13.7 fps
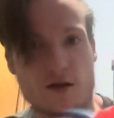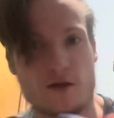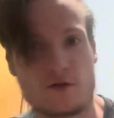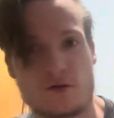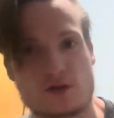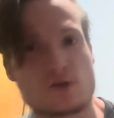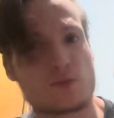
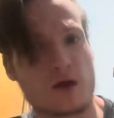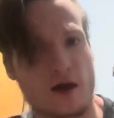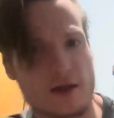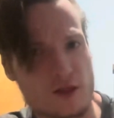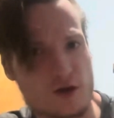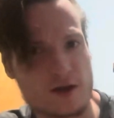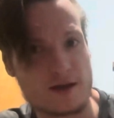you should probably
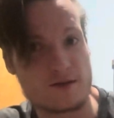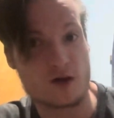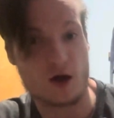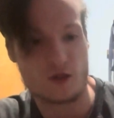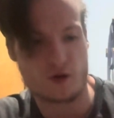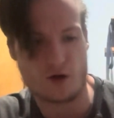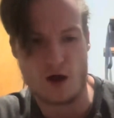look into
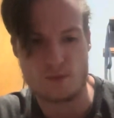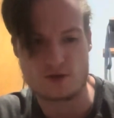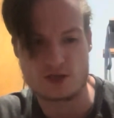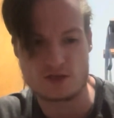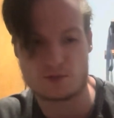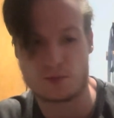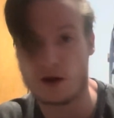other
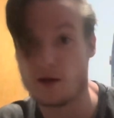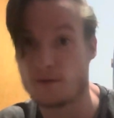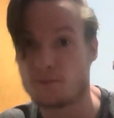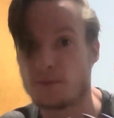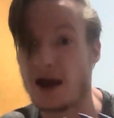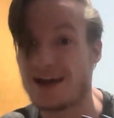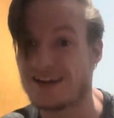options,
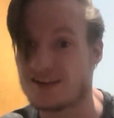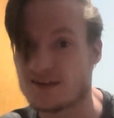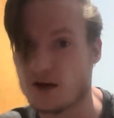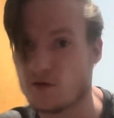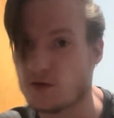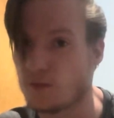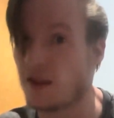but by
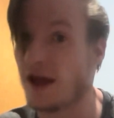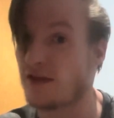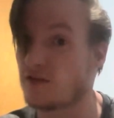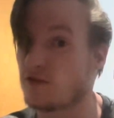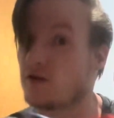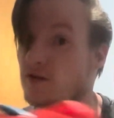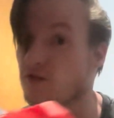itself the
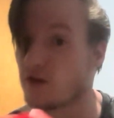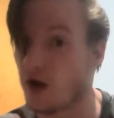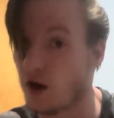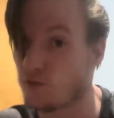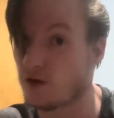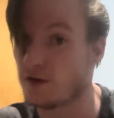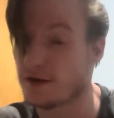blaster is
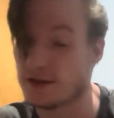not really